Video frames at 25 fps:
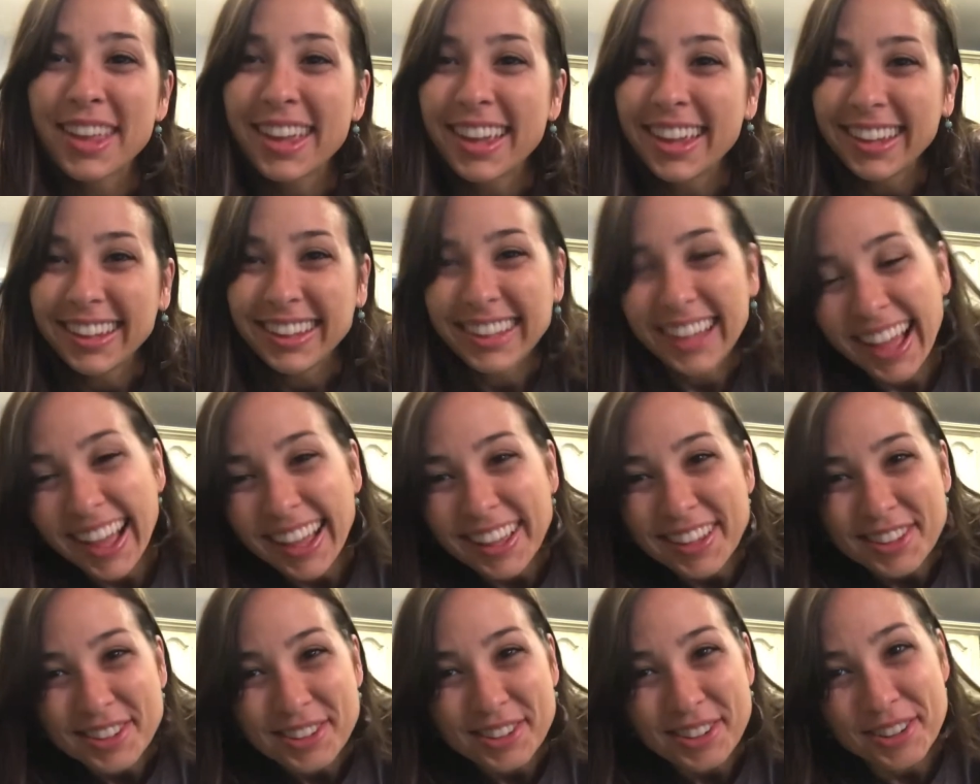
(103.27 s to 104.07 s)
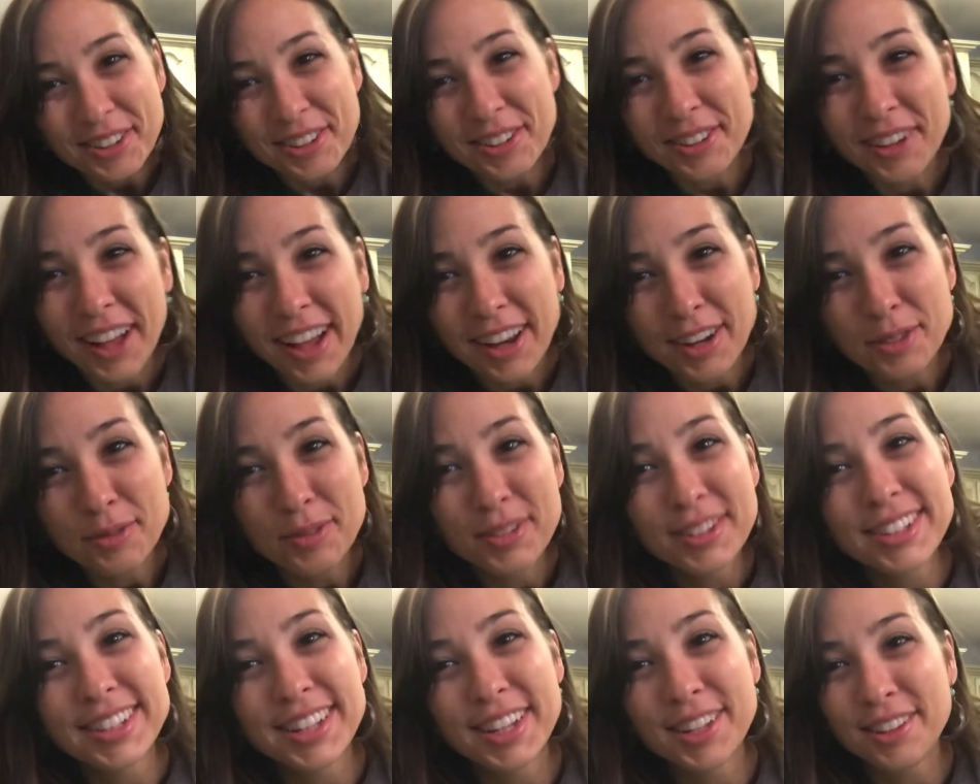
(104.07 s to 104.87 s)
yeah, so I just
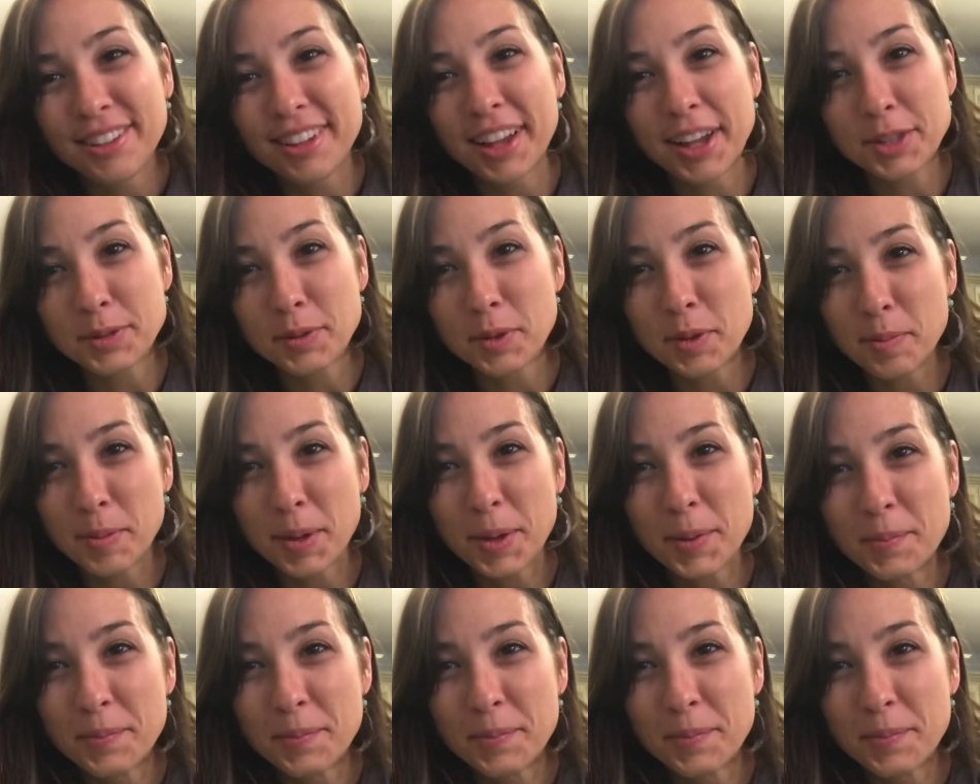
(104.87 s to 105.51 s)
wanted to take you guys with me.